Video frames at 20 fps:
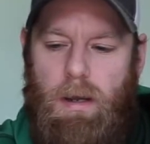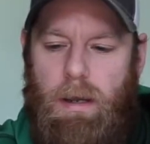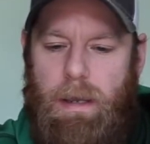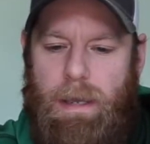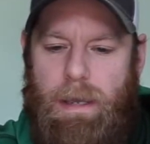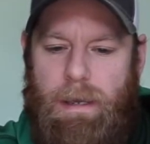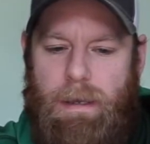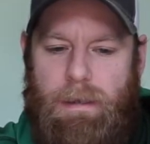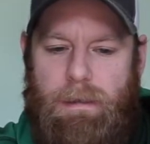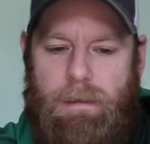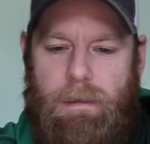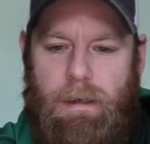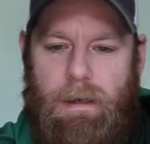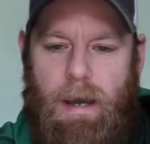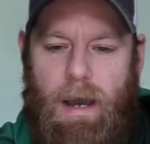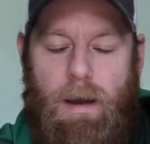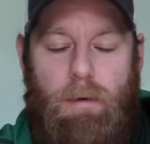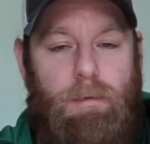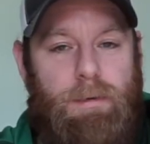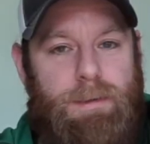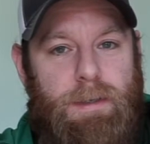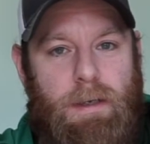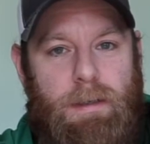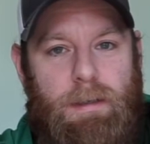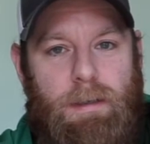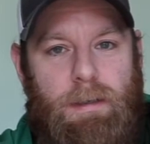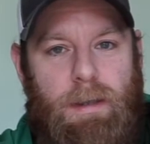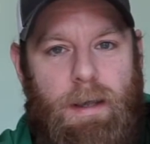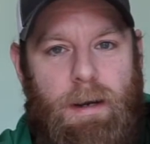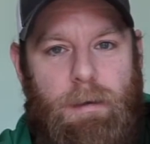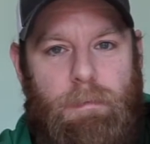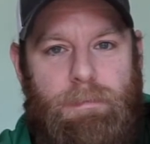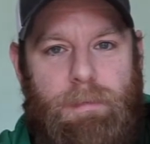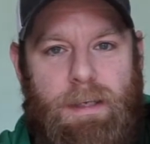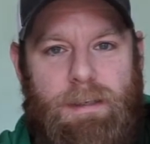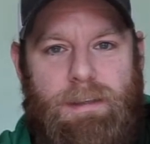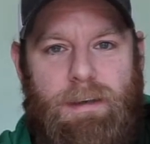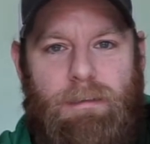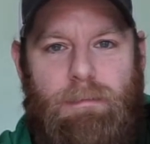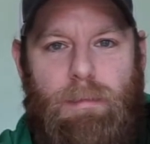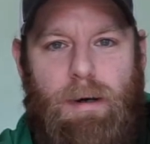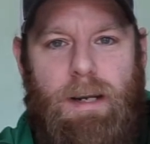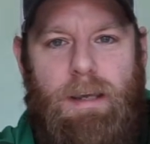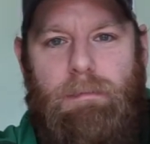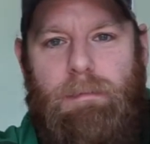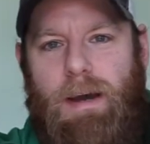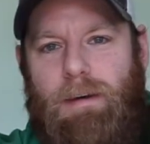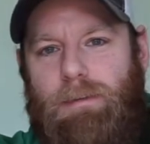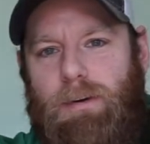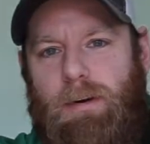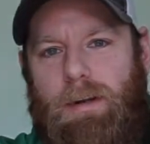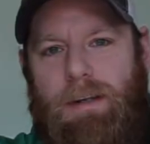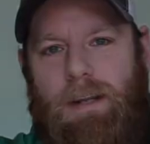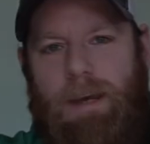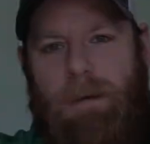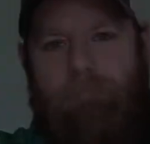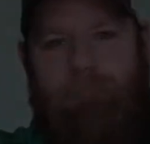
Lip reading: And I will talk to you later. Thanks, everybody. Have a great day.